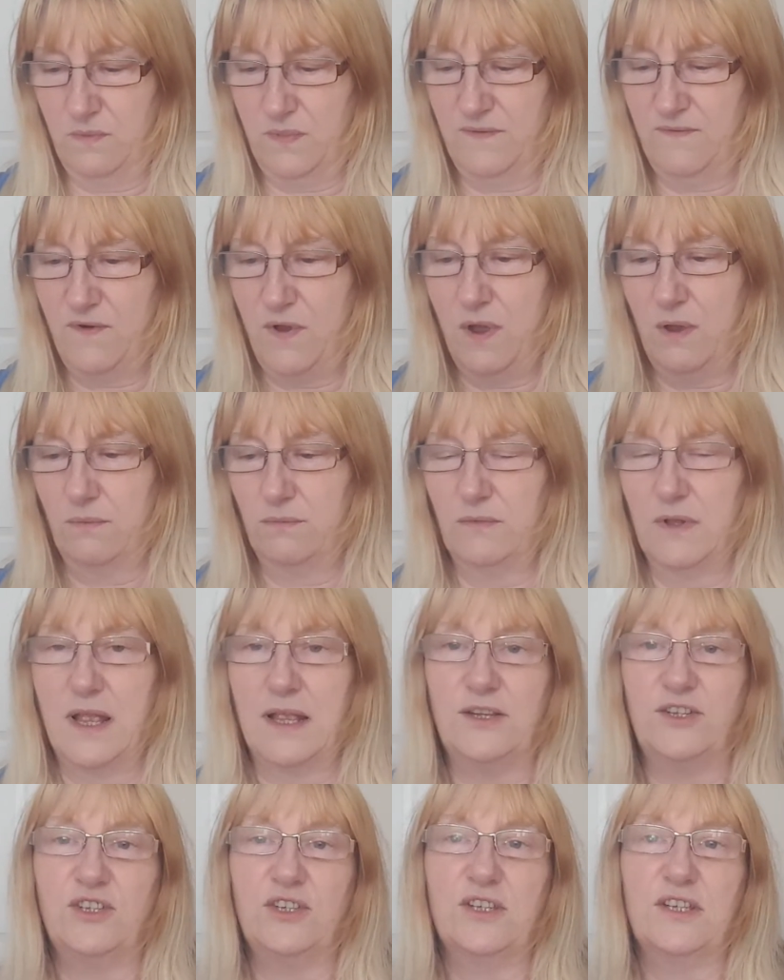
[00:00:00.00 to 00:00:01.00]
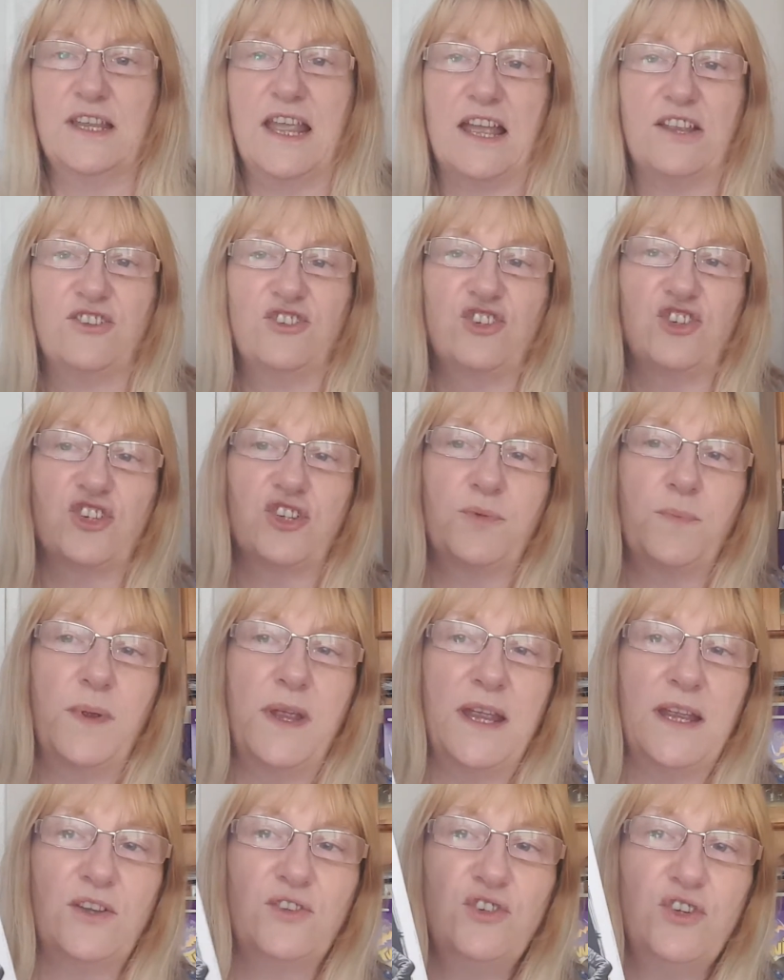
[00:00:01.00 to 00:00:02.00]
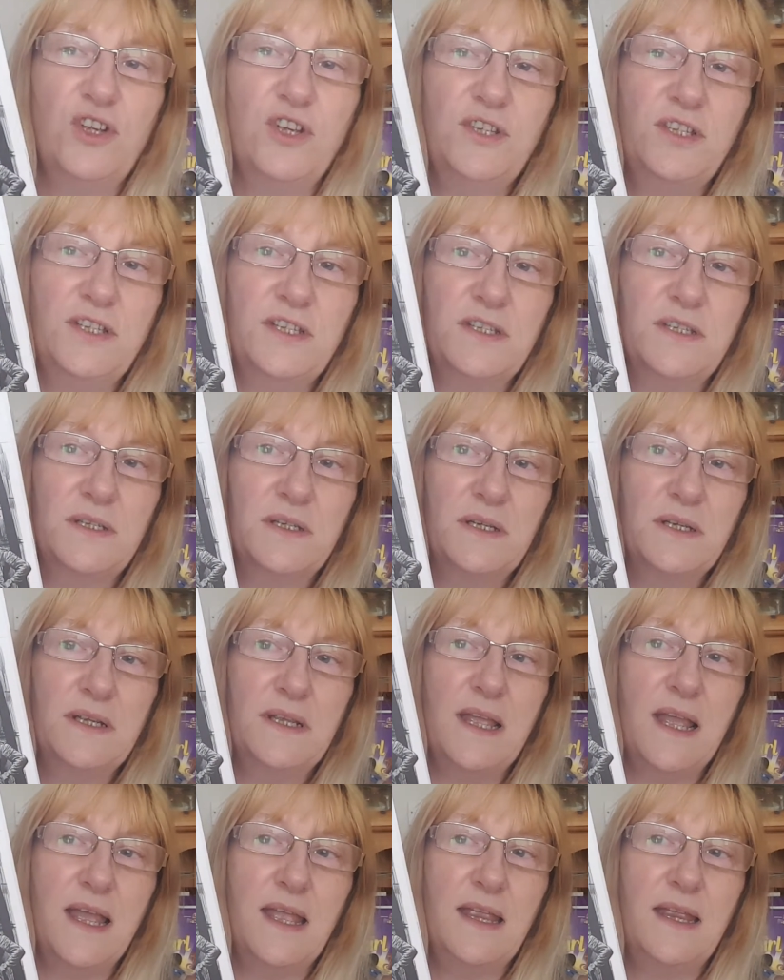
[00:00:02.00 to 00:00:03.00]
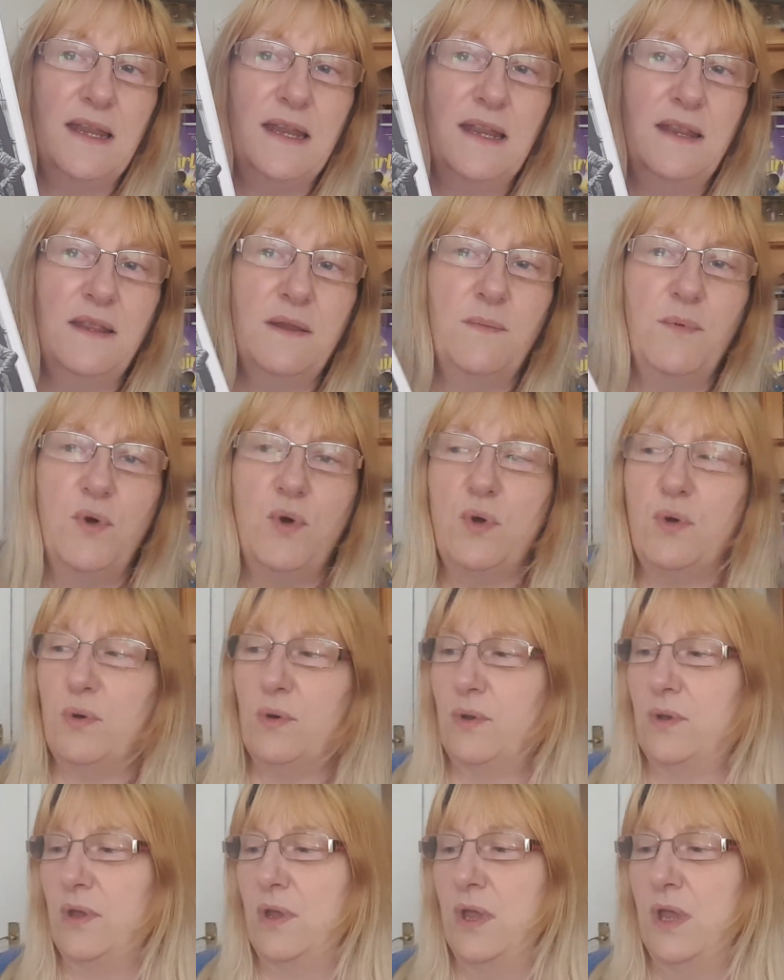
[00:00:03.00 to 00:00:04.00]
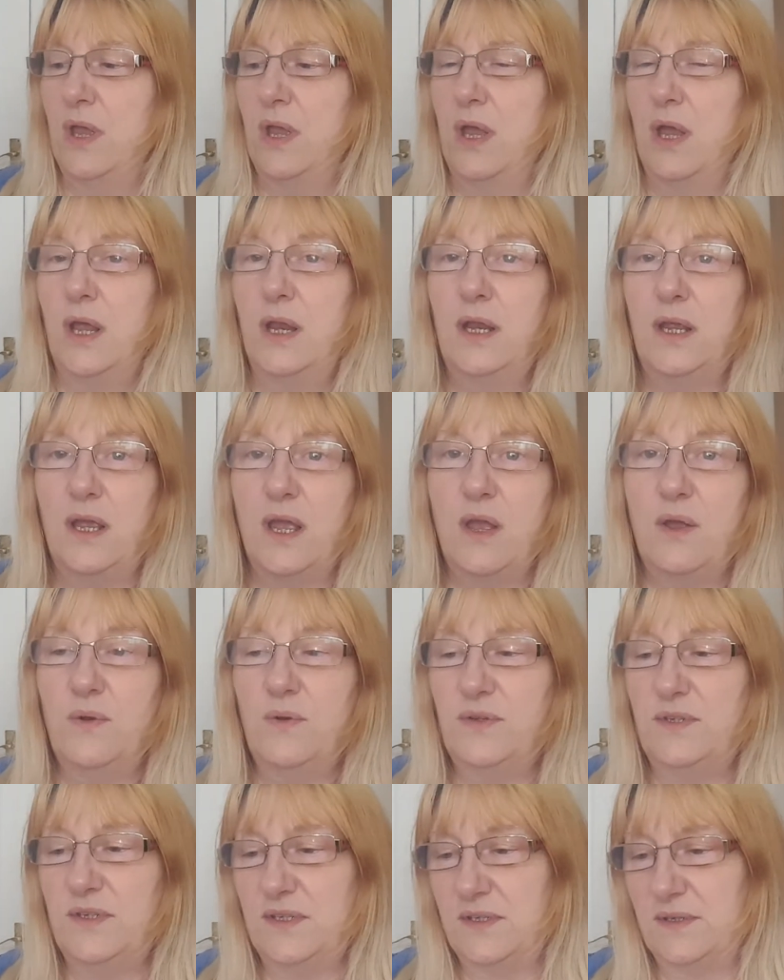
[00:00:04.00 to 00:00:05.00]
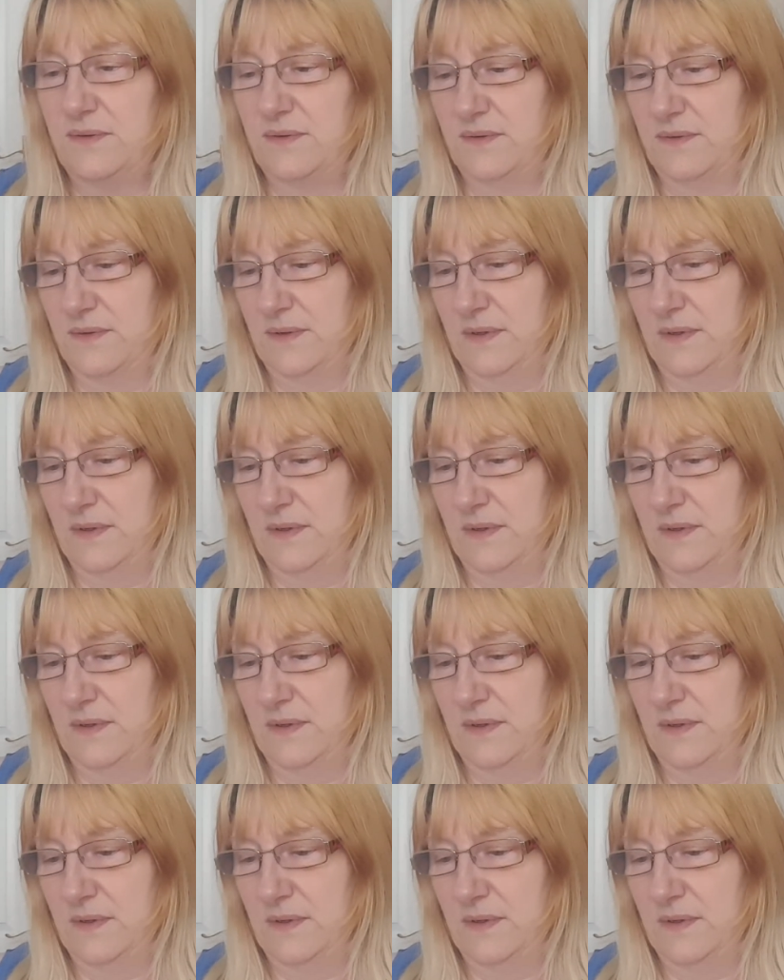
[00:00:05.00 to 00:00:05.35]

we've got like sketched pictures again in the book, and it goes